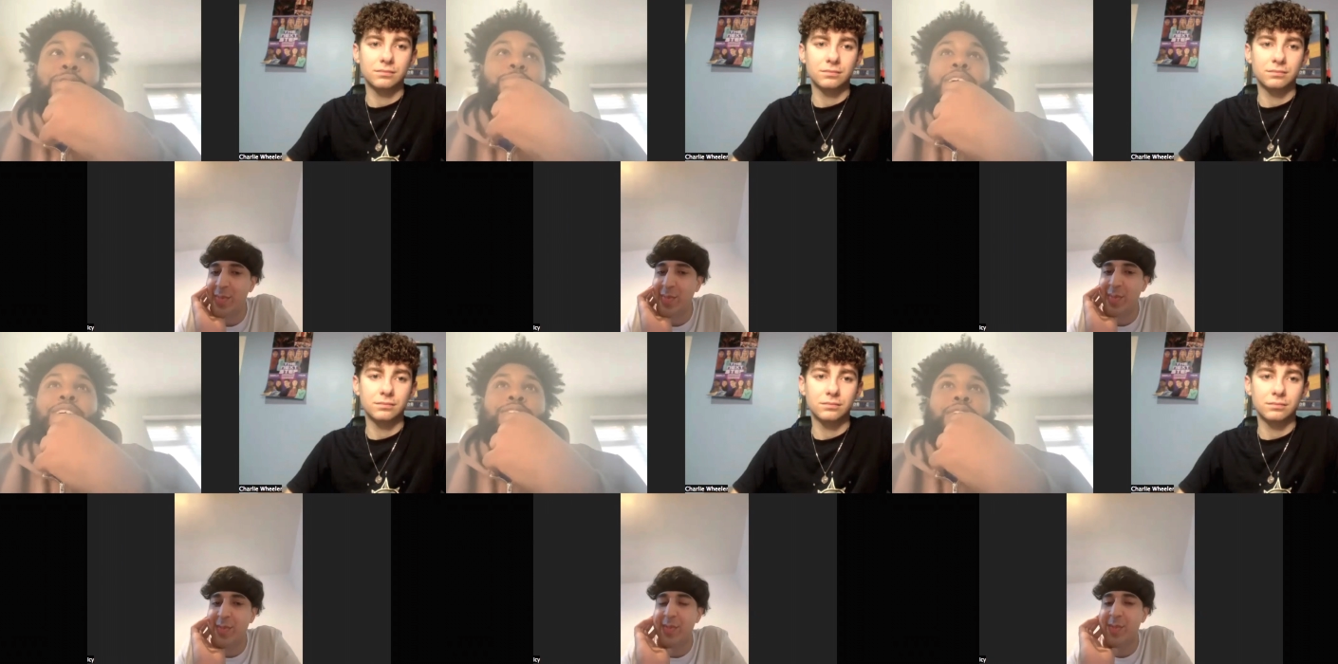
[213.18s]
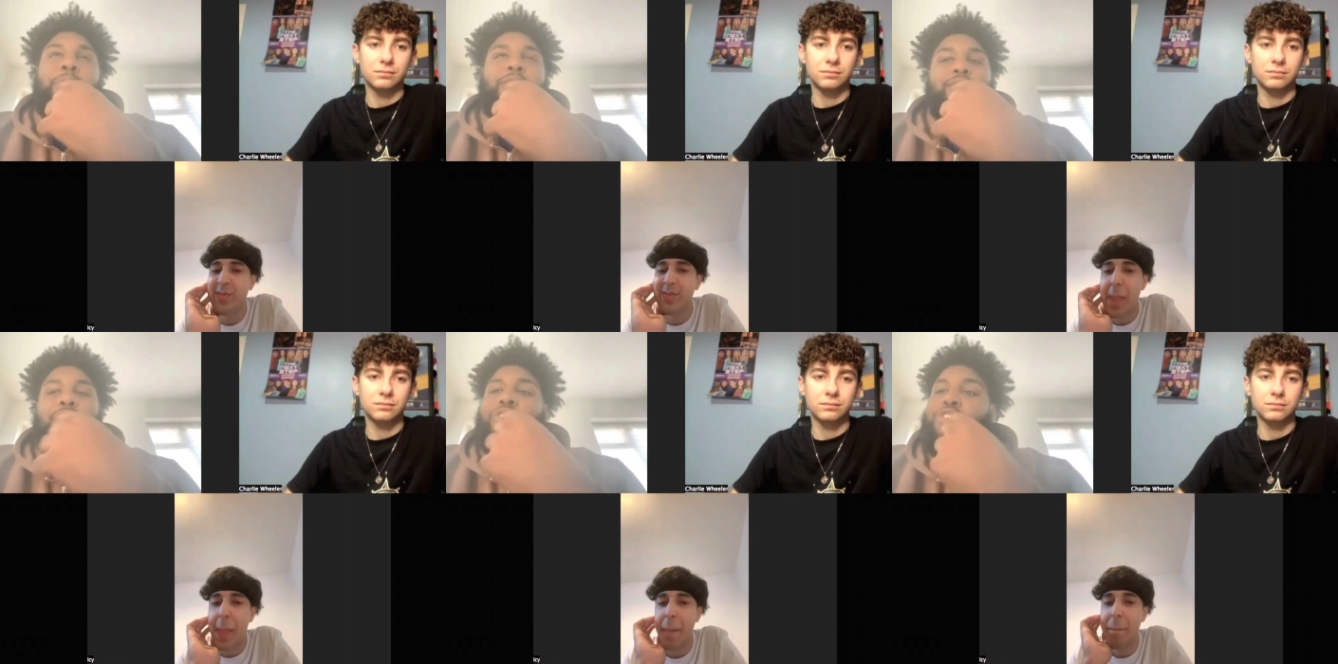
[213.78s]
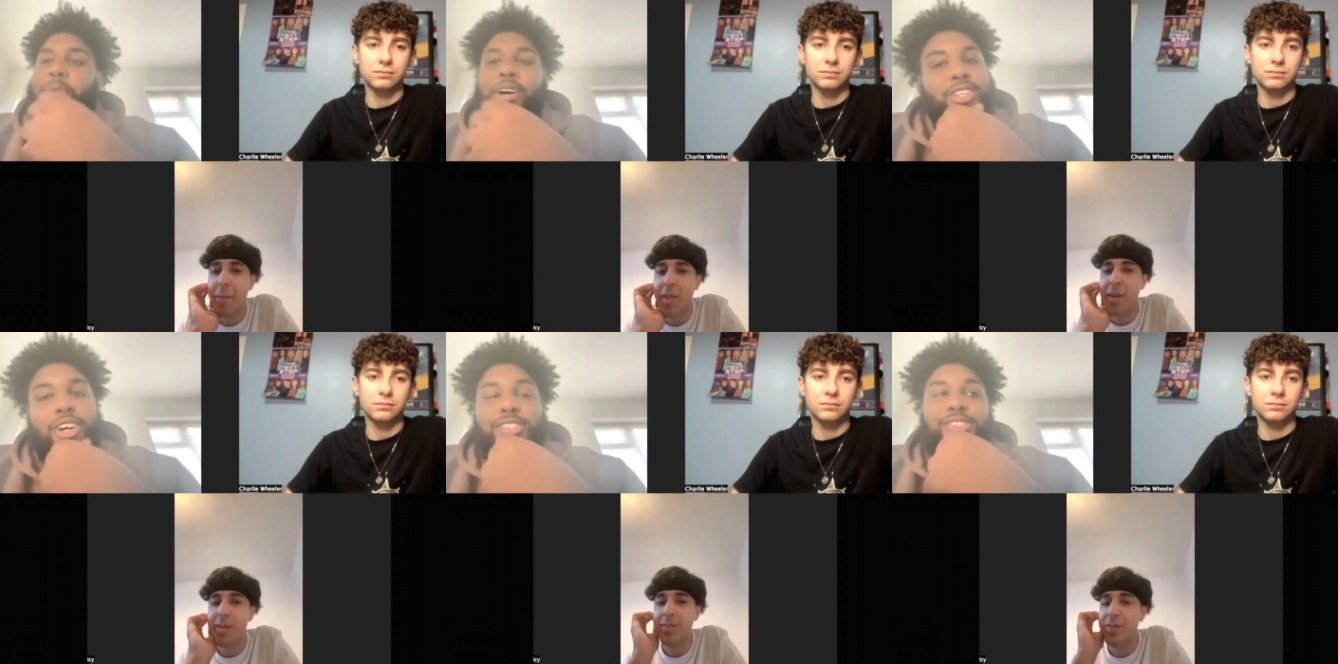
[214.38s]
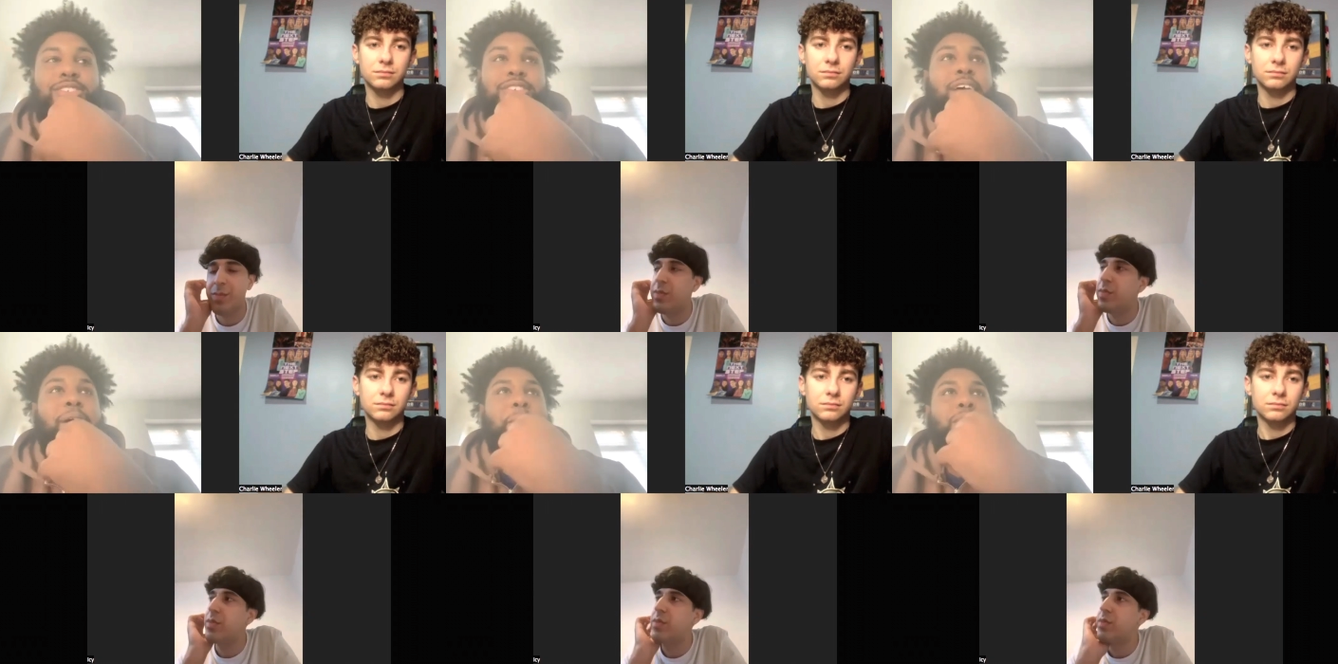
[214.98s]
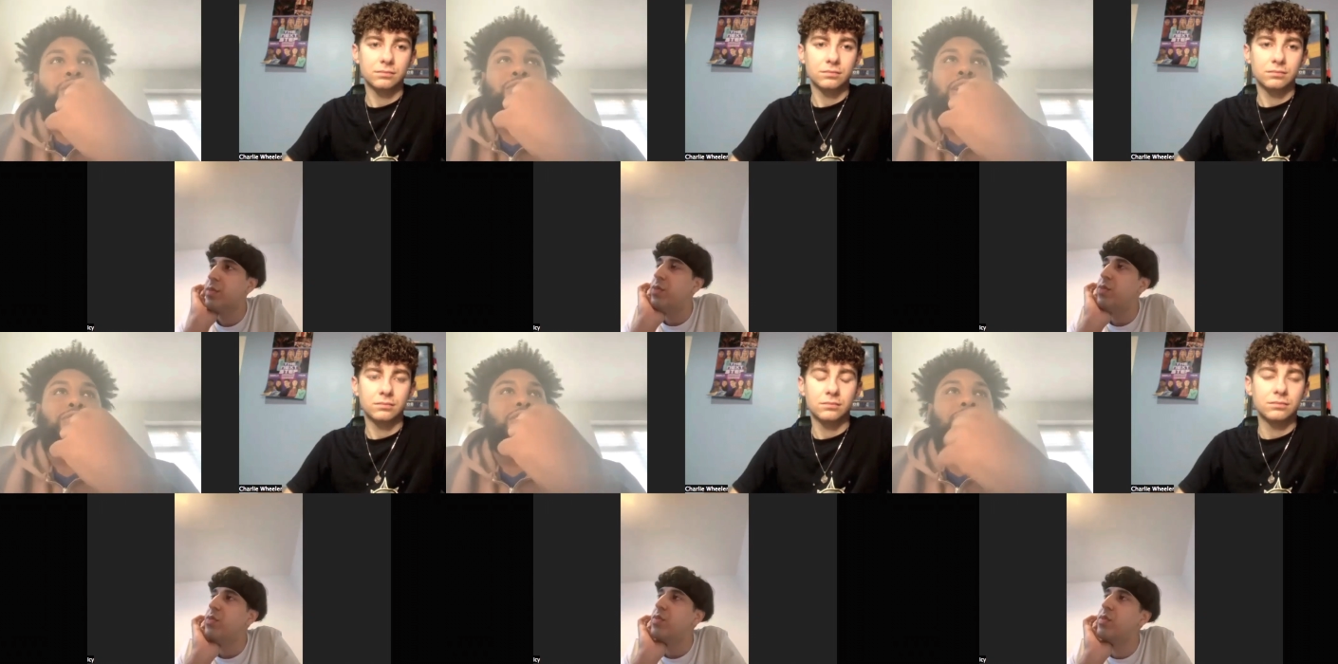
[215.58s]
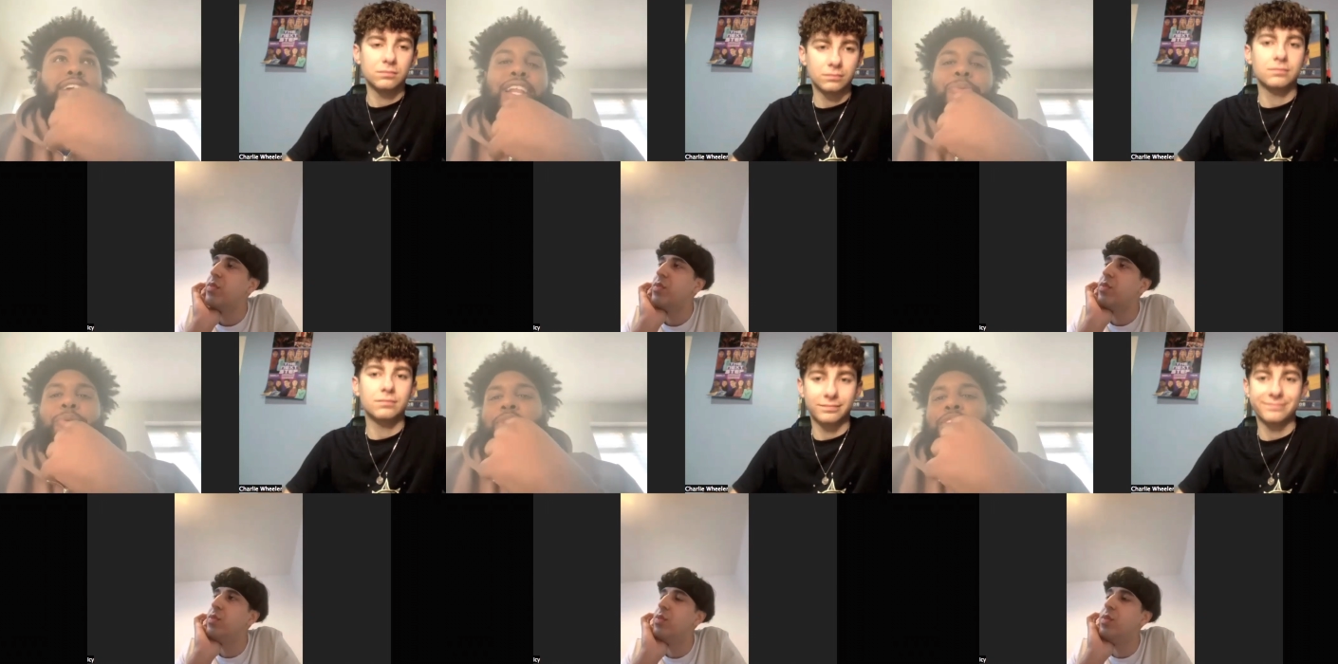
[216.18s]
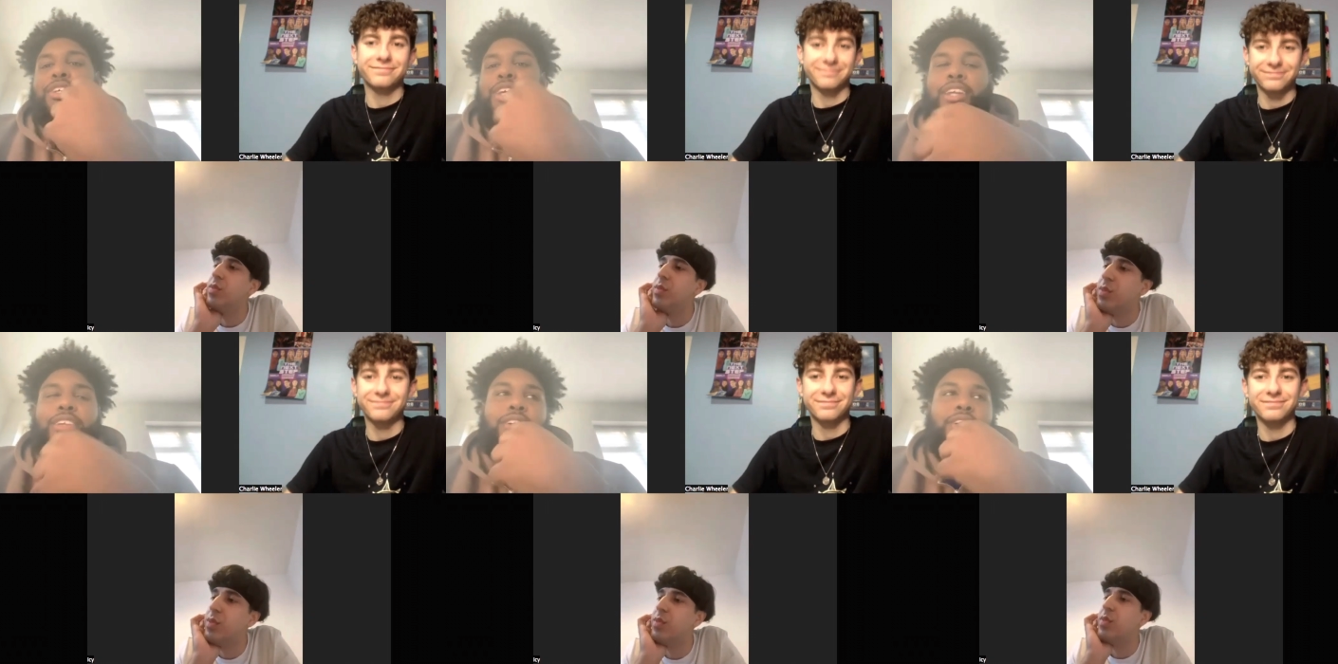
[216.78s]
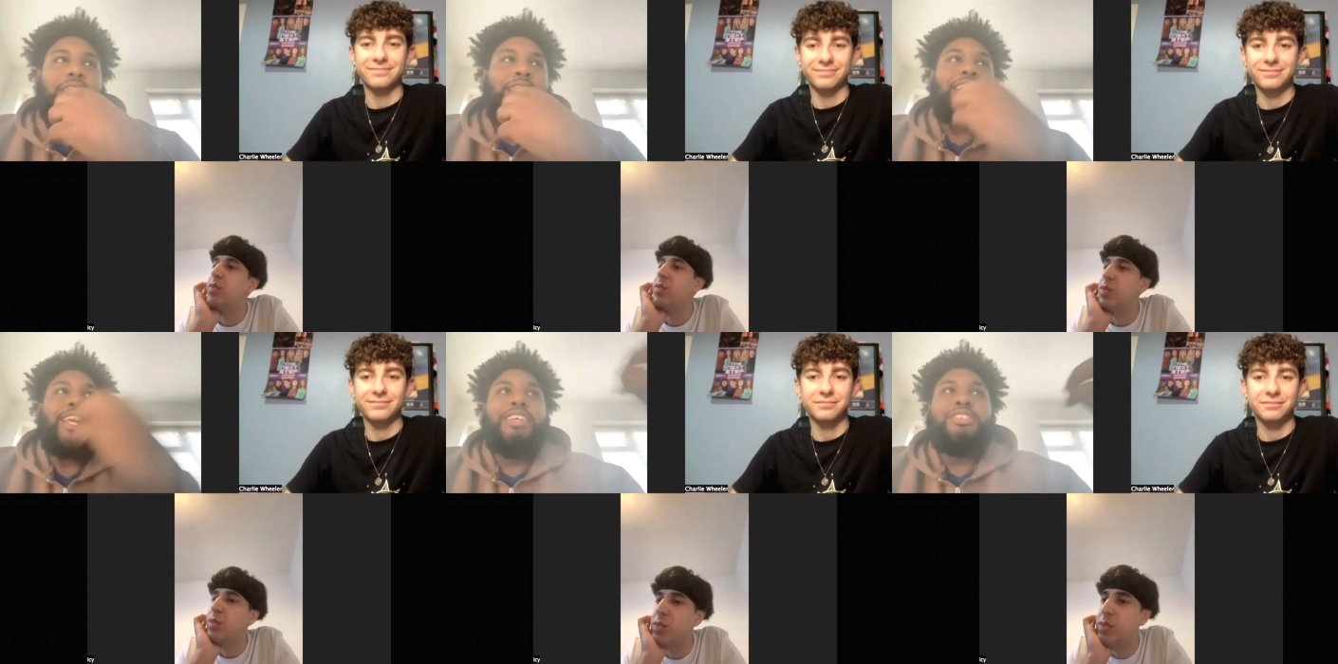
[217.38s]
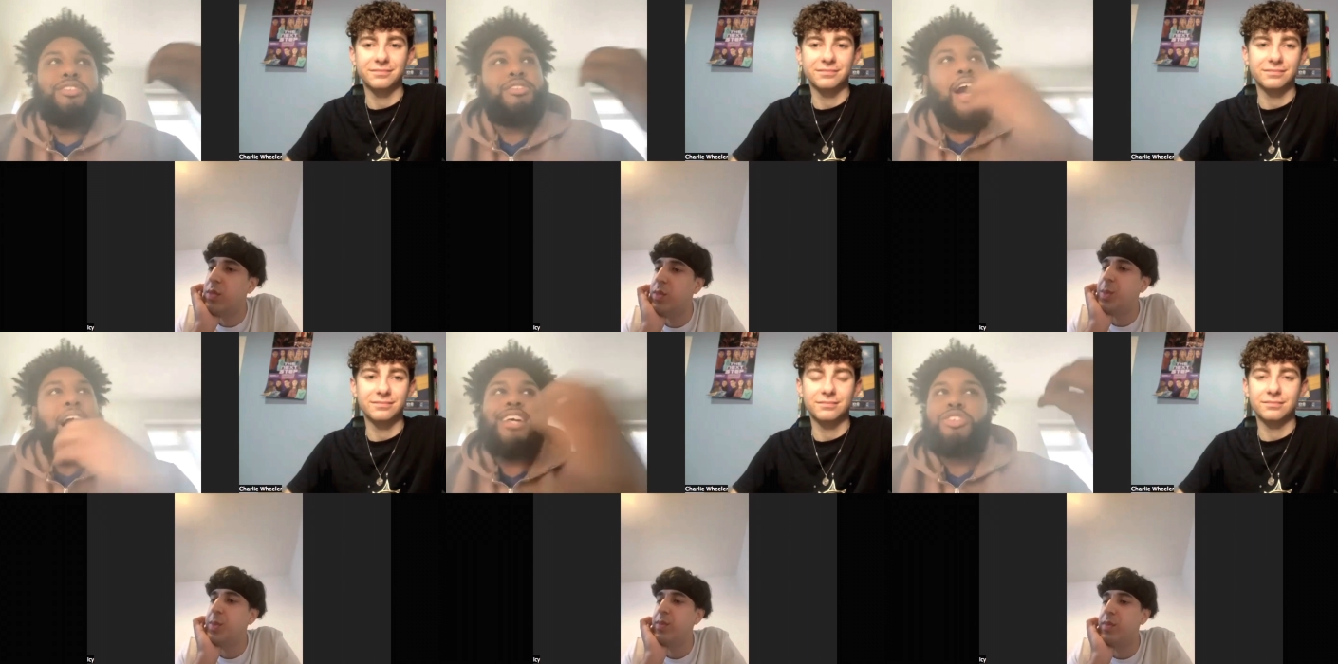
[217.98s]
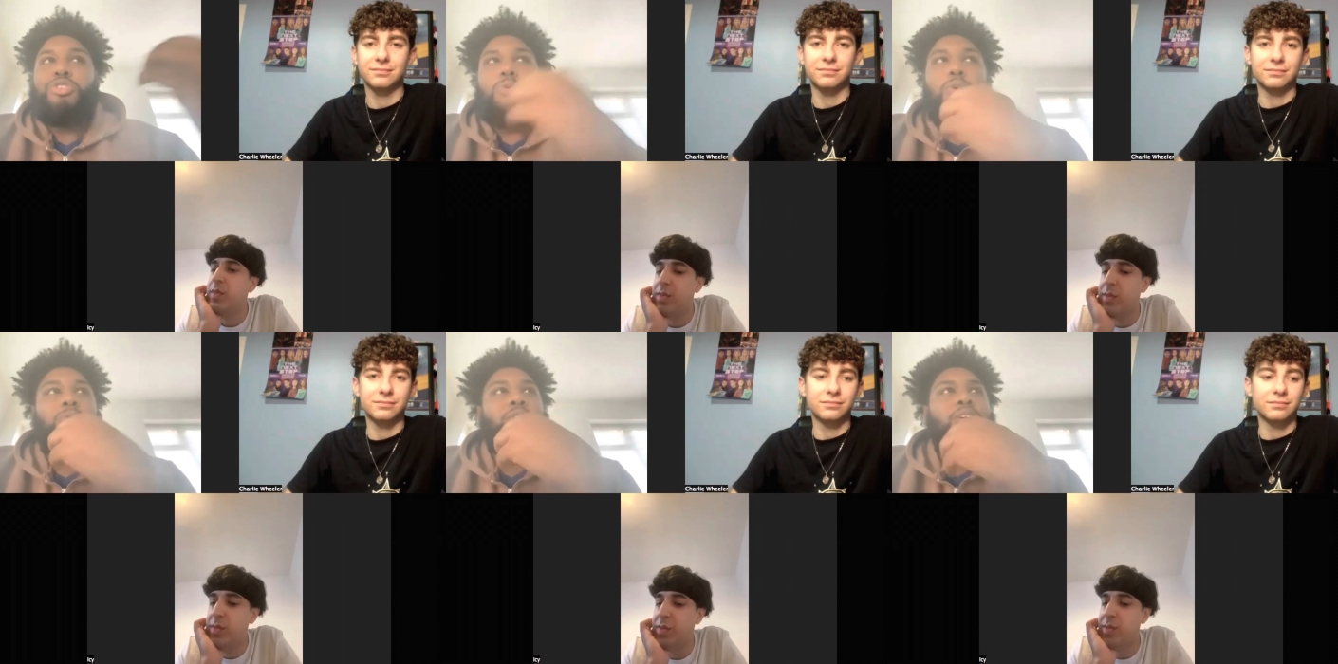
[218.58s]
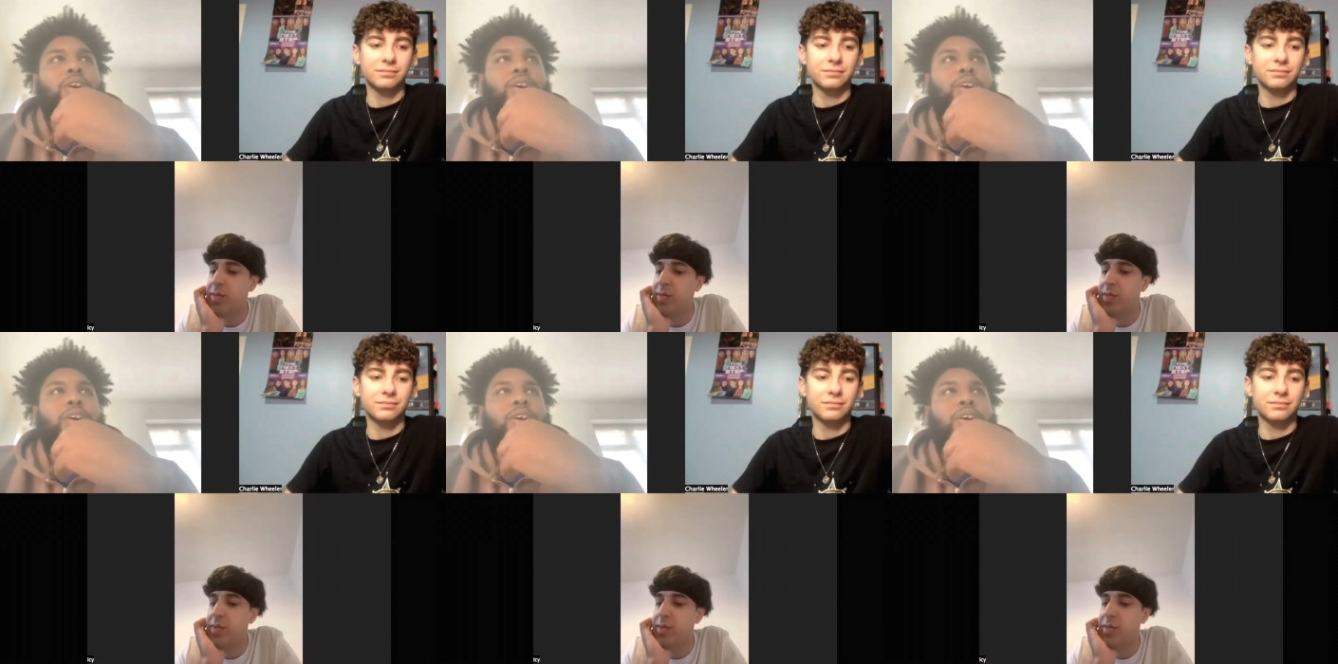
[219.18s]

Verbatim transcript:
Speaker 1: cool. That's a person that knows about dancing. So that was another guy that we wanted to kind of get his eyes as well.